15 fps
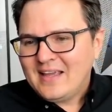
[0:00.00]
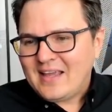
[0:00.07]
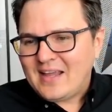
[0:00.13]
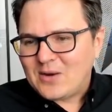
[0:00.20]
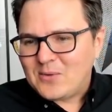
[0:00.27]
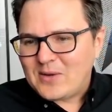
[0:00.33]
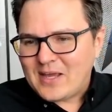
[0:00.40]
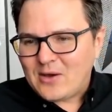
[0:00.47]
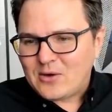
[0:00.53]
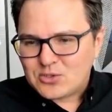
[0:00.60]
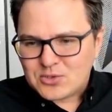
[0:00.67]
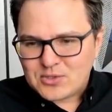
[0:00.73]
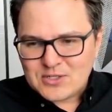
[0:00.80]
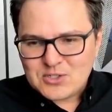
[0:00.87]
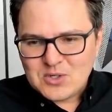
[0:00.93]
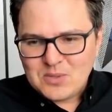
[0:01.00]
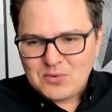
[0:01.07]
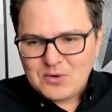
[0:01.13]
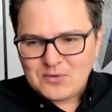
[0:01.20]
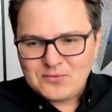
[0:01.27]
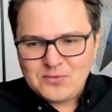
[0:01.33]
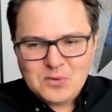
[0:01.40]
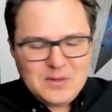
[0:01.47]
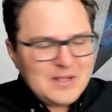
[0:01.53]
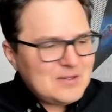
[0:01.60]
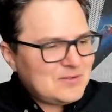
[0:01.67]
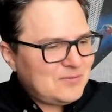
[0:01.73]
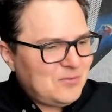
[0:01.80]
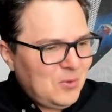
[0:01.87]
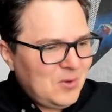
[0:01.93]
Here we go. Traditional
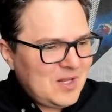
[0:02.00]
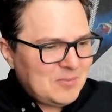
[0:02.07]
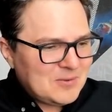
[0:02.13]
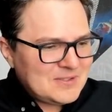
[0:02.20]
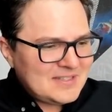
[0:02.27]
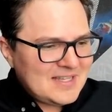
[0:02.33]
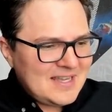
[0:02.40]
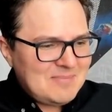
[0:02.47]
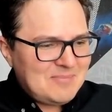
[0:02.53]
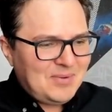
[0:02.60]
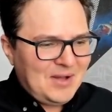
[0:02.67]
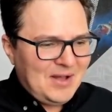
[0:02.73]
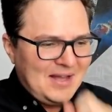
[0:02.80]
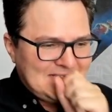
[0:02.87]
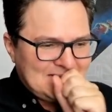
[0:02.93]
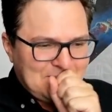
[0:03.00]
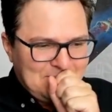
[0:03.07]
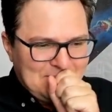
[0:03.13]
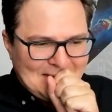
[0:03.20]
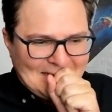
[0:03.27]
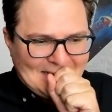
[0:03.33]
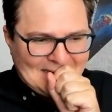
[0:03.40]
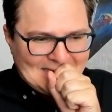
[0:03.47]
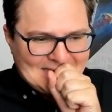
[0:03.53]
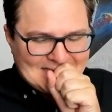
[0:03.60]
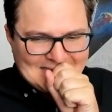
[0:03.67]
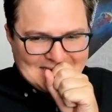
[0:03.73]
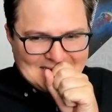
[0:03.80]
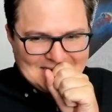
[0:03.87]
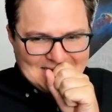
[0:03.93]
portfolios, 40% in bonds.
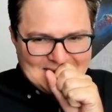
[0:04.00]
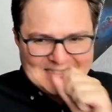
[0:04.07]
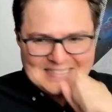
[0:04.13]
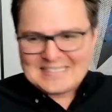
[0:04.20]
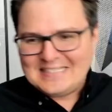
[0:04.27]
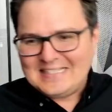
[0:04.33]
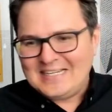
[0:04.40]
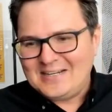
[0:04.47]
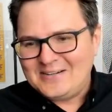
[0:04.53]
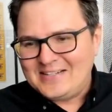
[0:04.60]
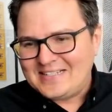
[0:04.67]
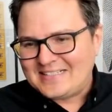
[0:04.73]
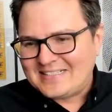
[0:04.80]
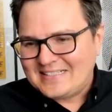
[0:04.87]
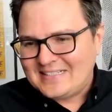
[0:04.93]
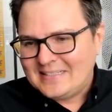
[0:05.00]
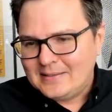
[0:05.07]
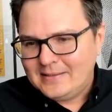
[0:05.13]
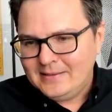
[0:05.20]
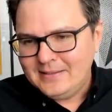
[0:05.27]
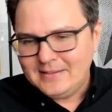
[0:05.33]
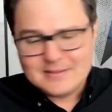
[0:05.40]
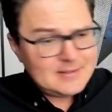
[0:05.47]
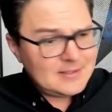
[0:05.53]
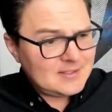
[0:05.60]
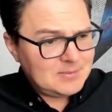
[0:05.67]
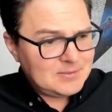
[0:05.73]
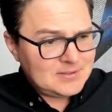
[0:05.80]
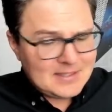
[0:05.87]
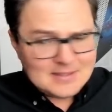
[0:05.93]
Bonds, oh, it's hilarious.
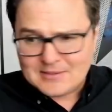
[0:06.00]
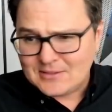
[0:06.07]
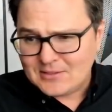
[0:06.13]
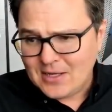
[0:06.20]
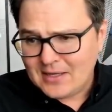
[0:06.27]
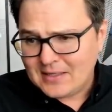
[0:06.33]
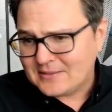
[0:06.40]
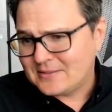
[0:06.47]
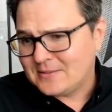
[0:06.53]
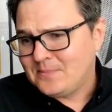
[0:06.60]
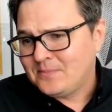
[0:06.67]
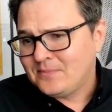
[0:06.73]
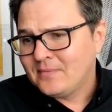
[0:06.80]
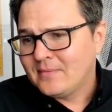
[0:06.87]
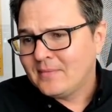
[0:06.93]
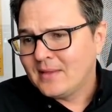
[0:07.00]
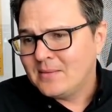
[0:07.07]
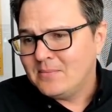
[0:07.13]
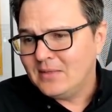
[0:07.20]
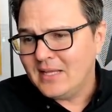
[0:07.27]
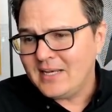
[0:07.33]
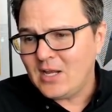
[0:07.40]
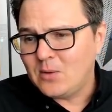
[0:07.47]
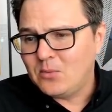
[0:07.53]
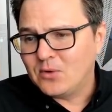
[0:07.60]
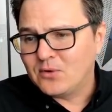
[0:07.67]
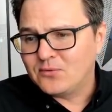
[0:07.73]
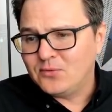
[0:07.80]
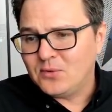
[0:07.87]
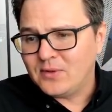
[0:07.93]
60% in stocks. Millennial
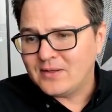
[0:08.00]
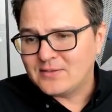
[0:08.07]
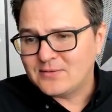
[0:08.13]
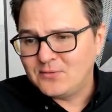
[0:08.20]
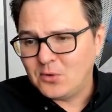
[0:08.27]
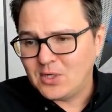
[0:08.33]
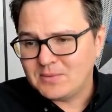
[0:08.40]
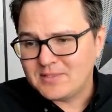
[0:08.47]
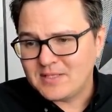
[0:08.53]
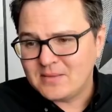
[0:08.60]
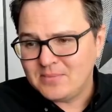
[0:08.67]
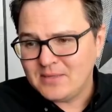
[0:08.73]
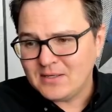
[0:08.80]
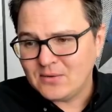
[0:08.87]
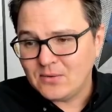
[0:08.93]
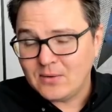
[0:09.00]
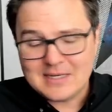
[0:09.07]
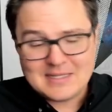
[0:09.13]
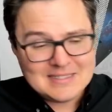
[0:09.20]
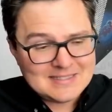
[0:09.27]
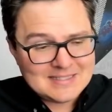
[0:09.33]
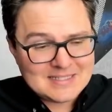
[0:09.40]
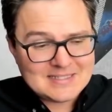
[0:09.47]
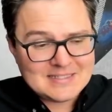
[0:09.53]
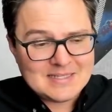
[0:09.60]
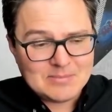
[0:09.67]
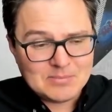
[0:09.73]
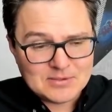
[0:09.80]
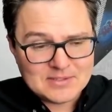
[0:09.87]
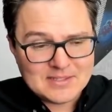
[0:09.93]
portfolios, 40% Bitcoin,
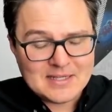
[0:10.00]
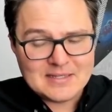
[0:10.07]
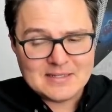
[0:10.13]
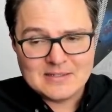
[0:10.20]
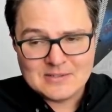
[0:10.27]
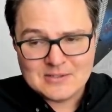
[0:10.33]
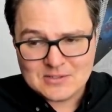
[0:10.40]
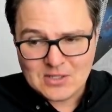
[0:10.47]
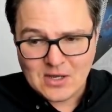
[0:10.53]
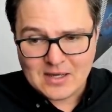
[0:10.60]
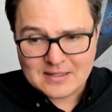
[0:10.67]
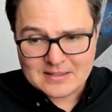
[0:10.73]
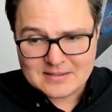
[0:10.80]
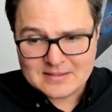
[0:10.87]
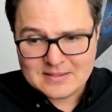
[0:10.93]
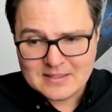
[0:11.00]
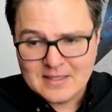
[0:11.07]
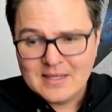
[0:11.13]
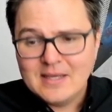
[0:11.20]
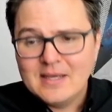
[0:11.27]
60% stocks.